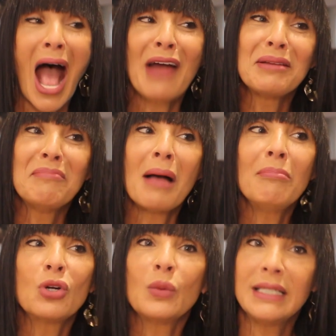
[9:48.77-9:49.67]
I
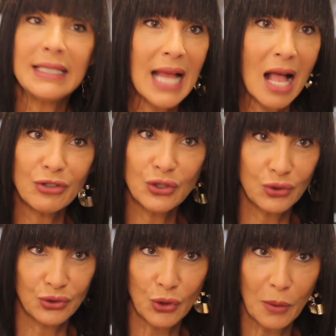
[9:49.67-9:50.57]
remember we didn't have a
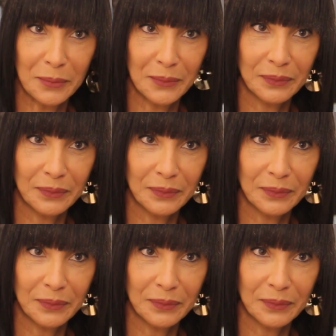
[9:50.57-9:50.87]
studio.